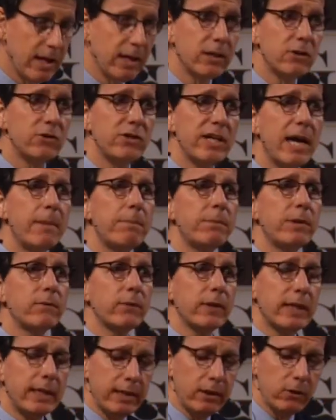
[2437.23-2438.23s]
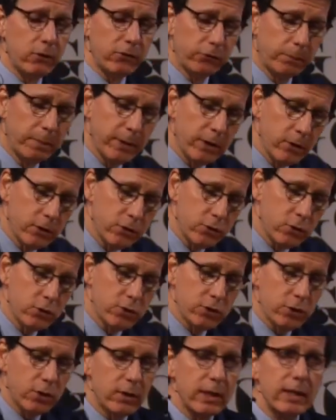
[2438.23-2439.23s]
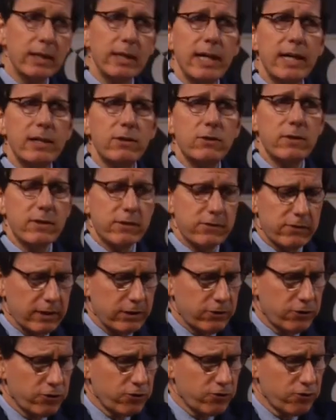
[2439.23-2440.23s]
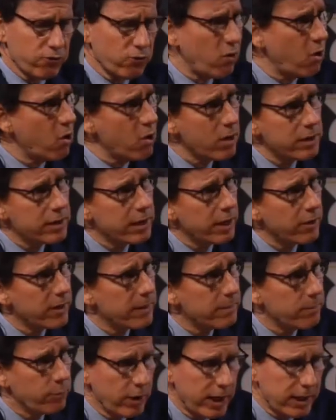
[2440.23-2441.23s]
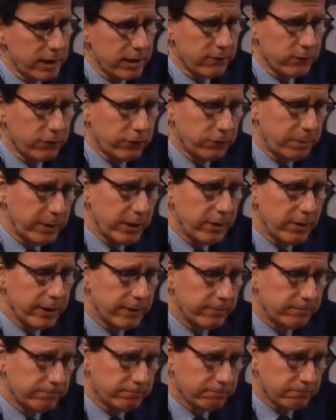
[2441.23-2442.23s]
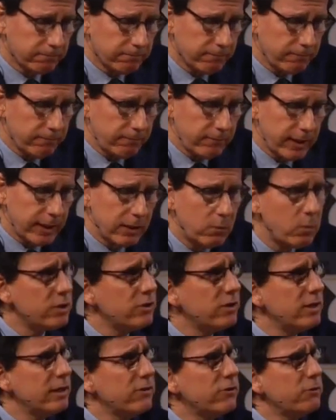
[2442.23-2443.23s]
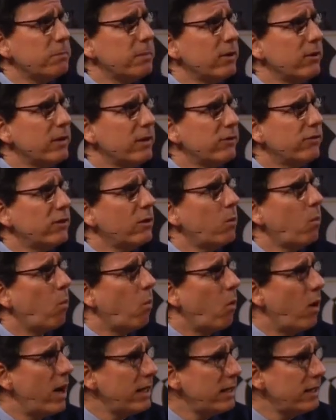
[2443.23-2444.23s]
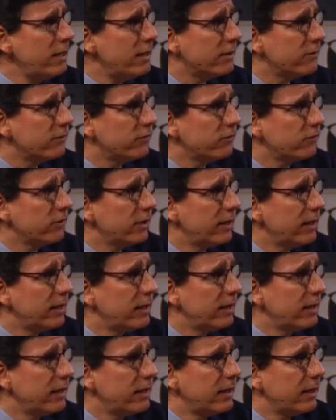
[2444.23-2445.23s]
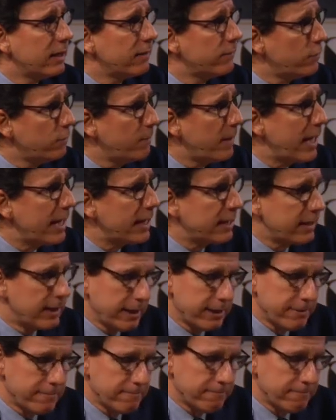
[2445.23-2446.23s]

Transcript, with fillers: The depth of Khalil's spiritual journey led to this extraordinary breadth of spirit in which he experienced the oneness of humanity.